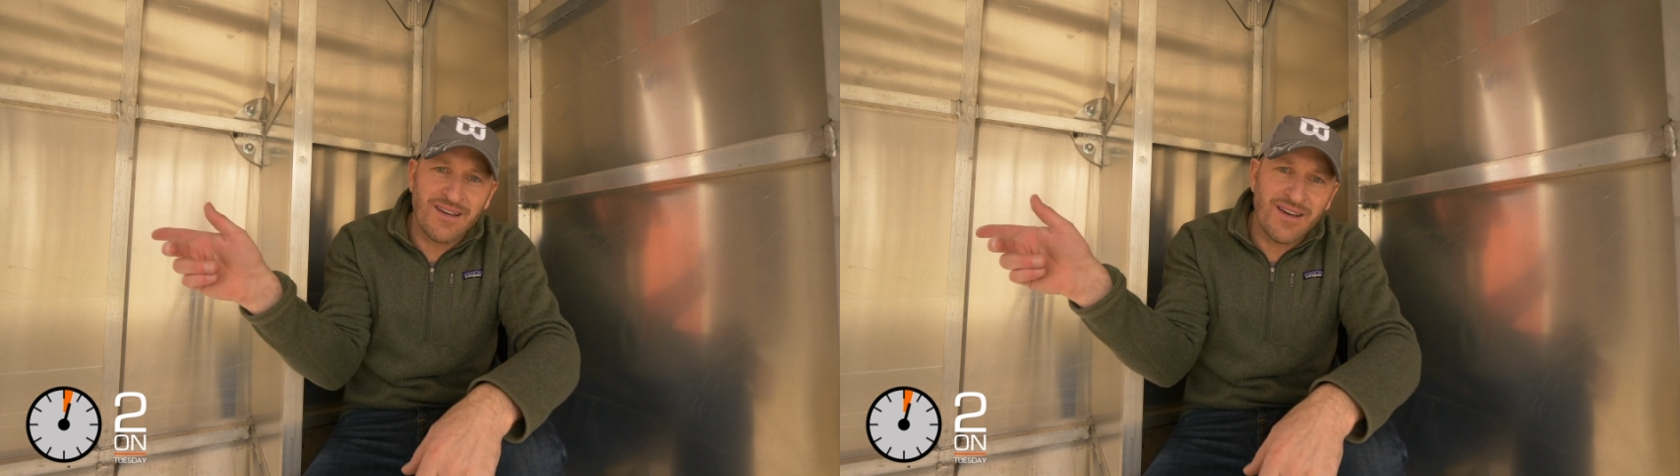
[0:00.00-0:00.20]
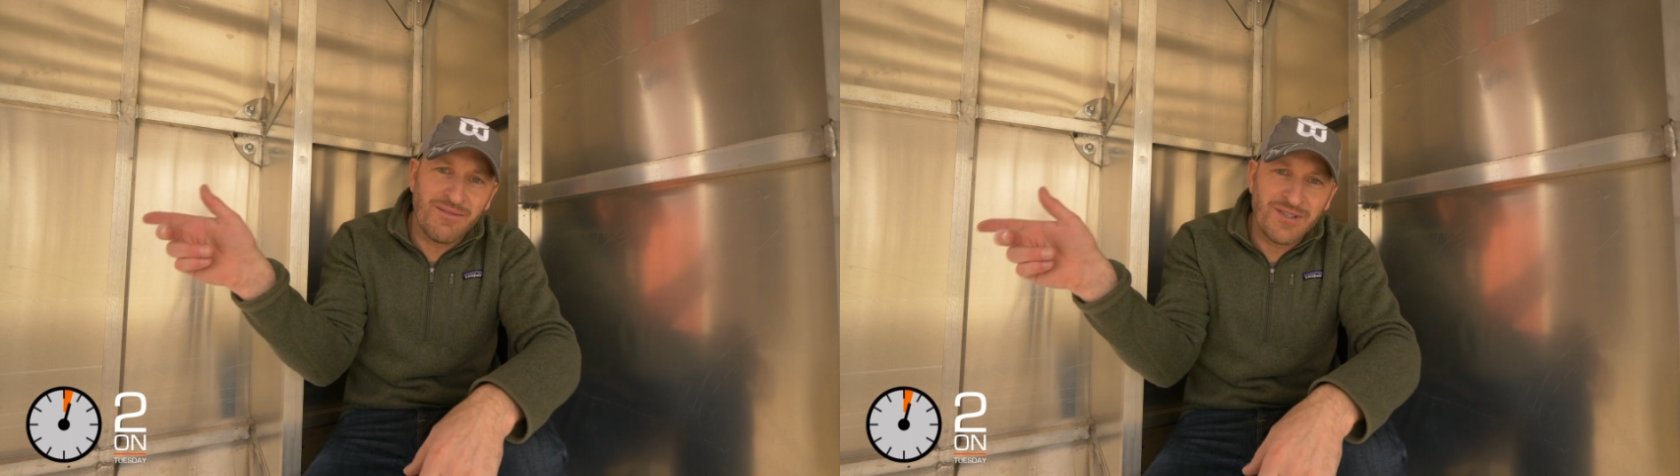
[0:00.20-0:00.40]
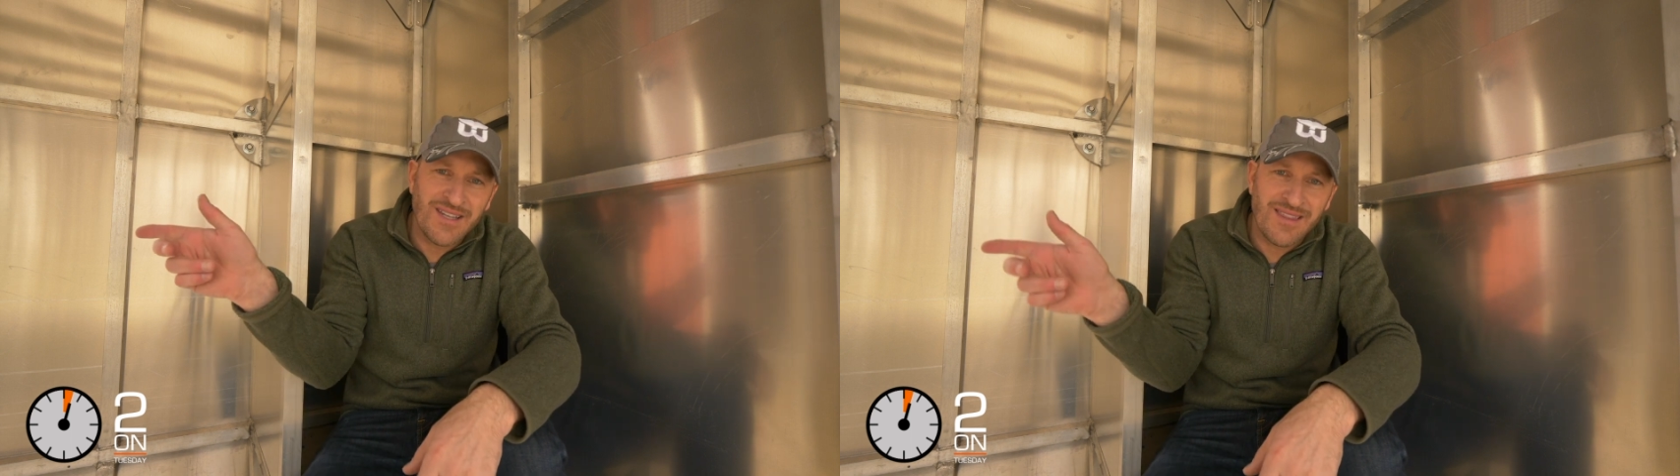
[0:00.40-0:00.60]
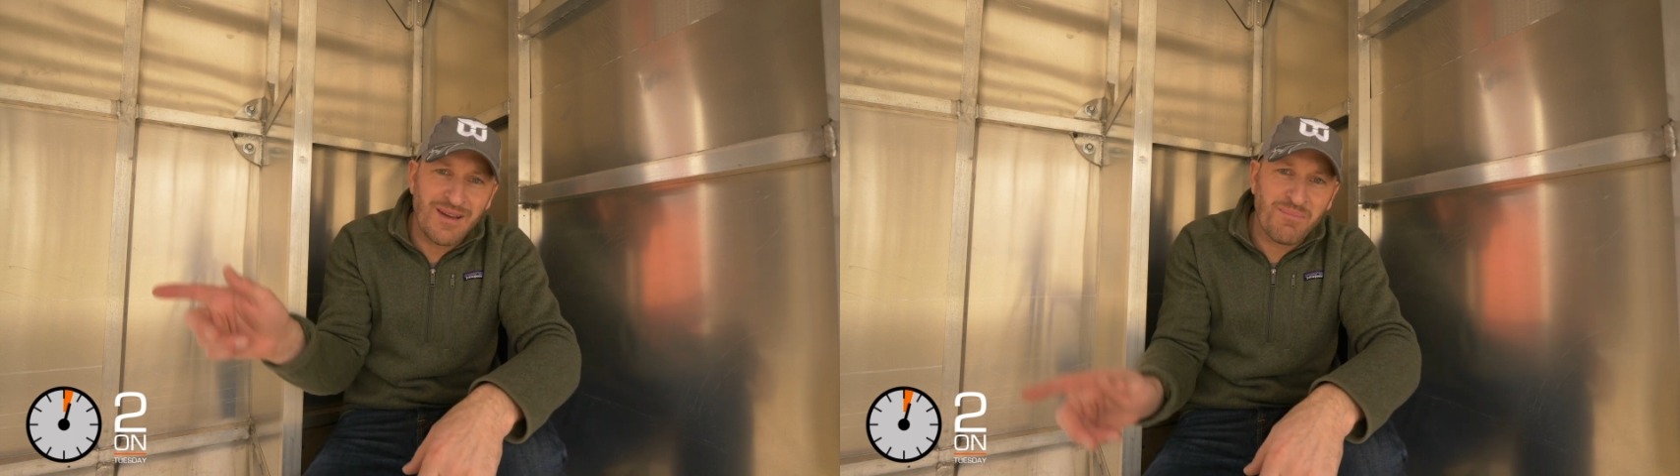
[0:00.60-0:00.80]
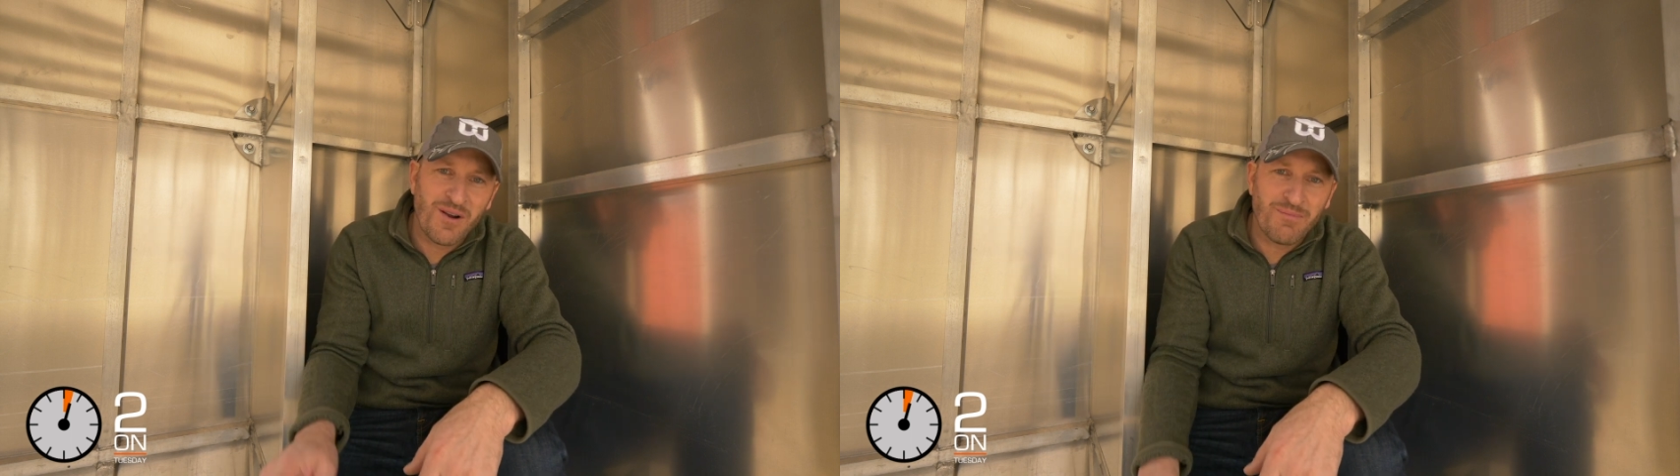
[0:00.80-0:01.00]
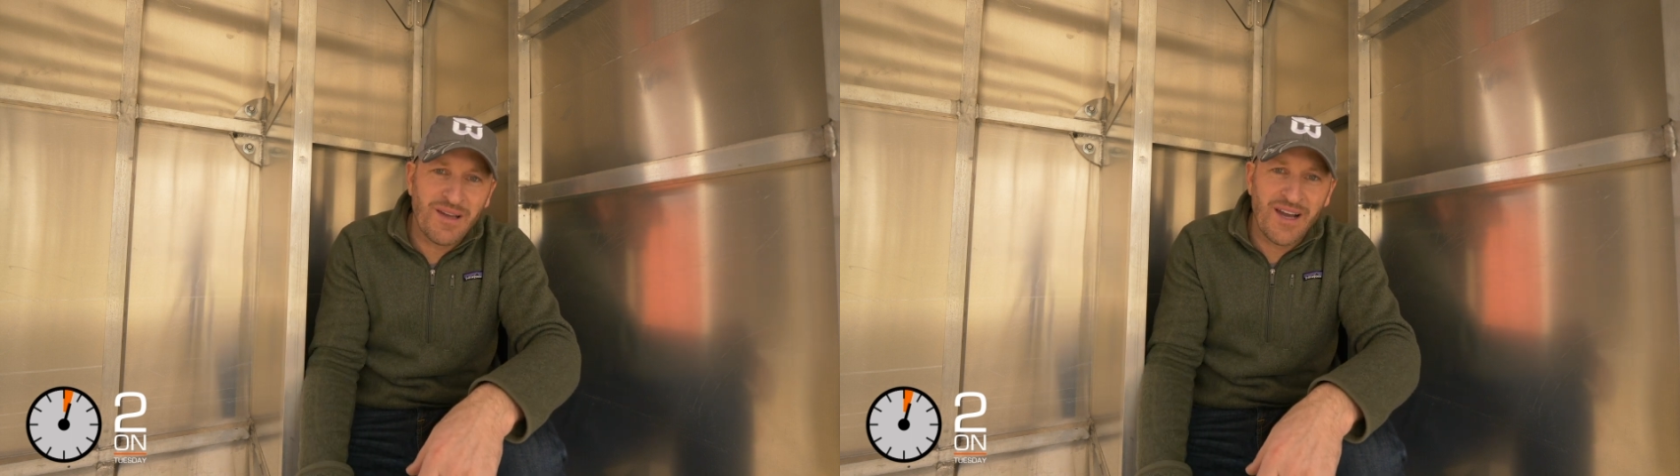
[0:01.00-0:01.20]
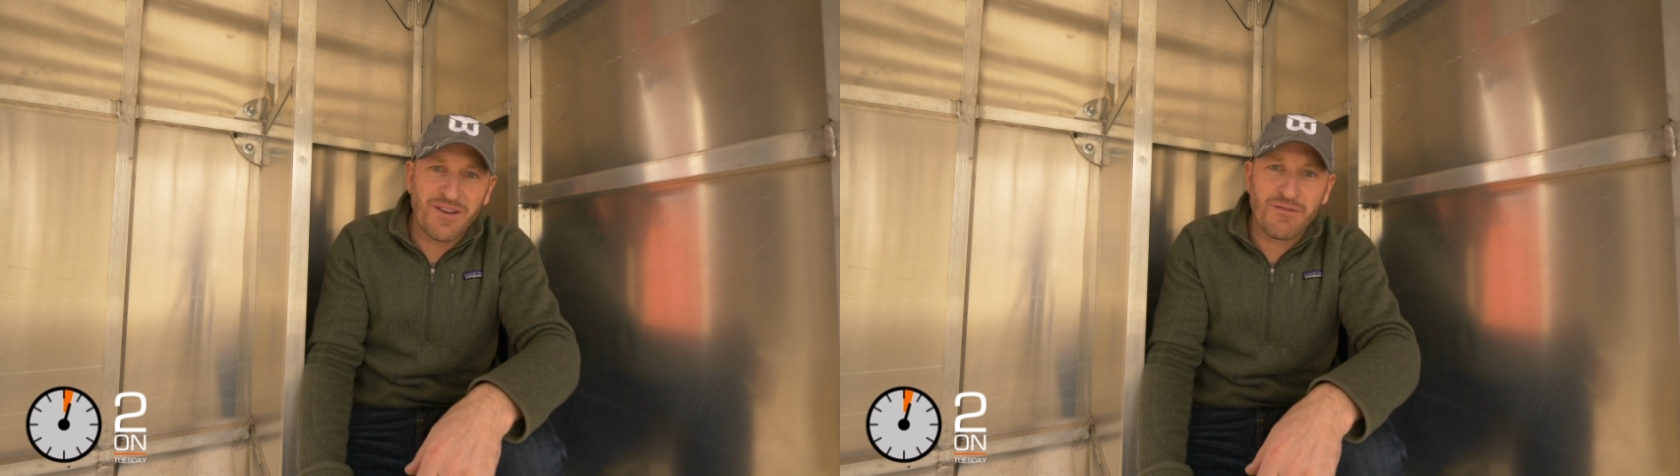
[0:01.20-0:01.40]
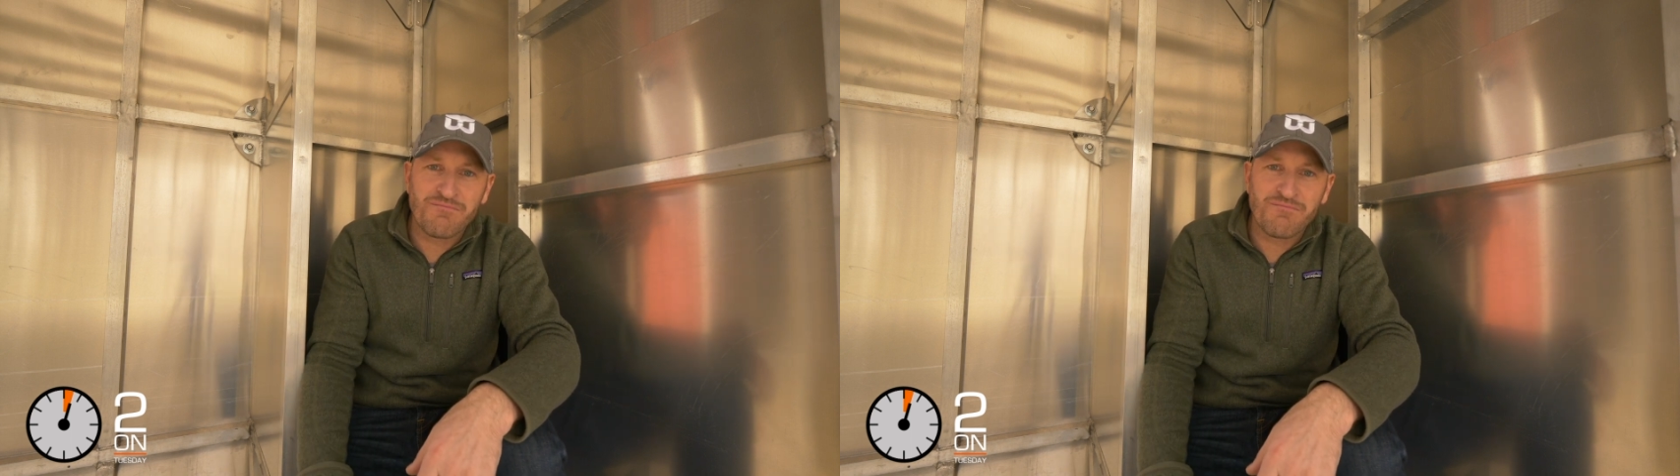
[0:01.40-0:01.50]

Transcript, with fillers: Uh, what's that thing parked behind your